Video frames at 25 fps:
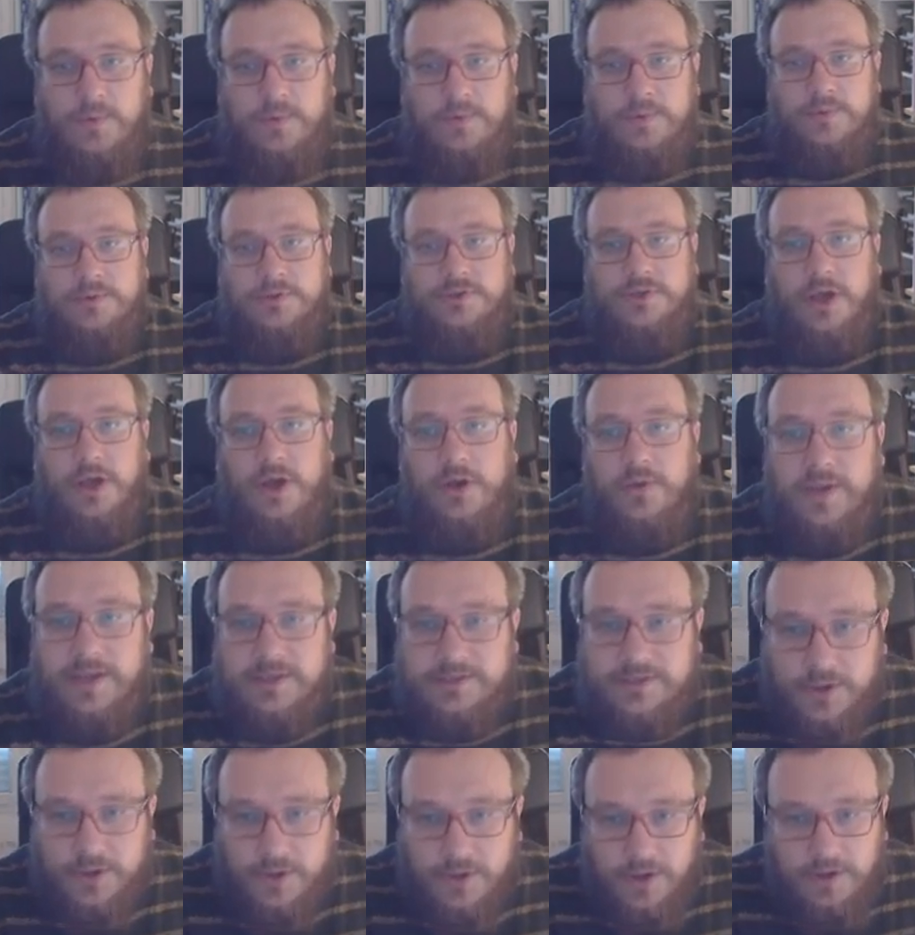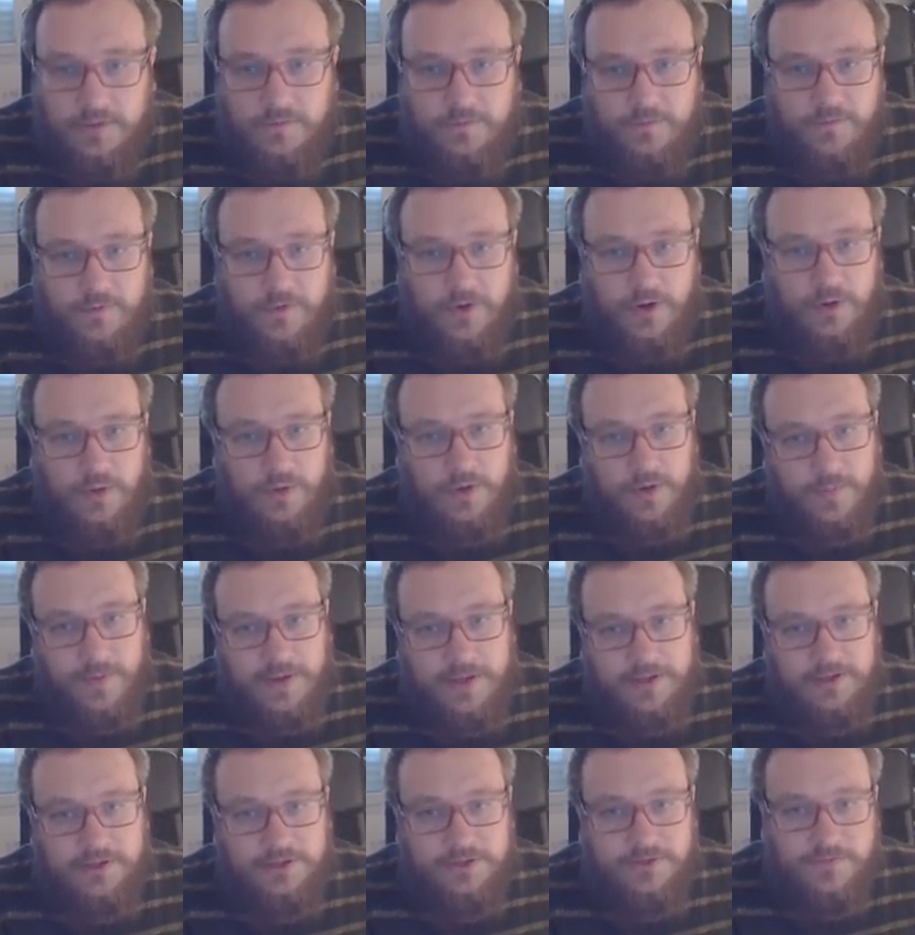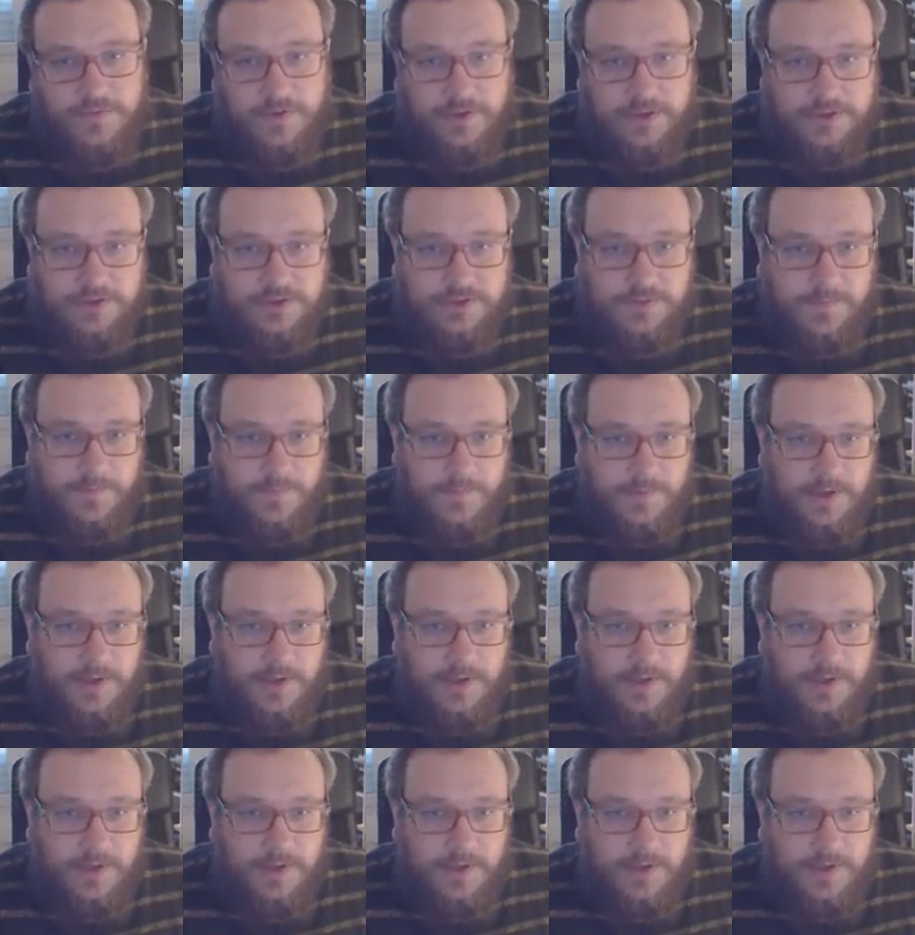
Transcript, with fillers: was I? Oh yeah, so info about the device.